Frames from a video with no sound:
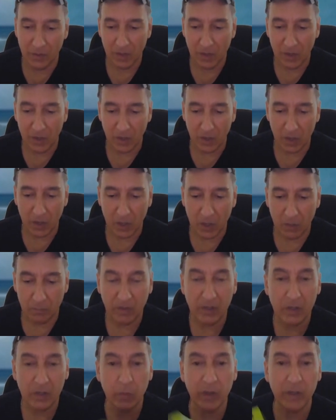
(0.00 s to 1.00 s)

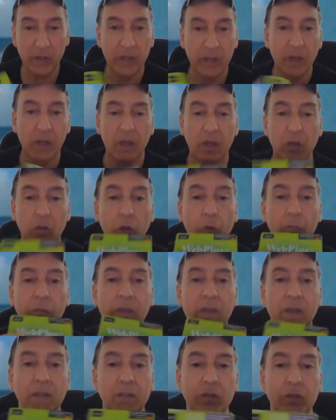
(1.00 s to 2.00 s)
But anyway, don't
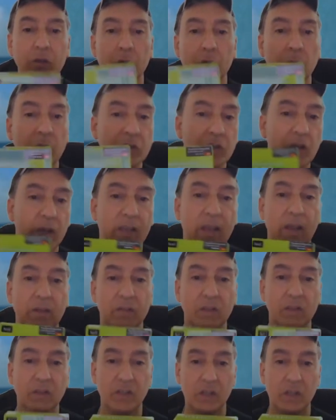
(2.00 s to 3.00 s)
forget to check out
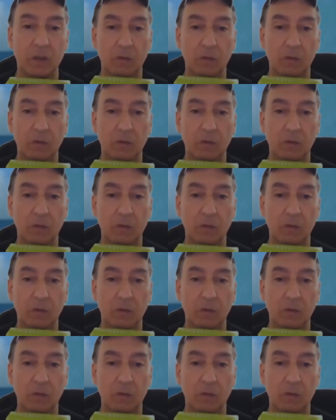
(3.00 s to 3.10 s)
this here,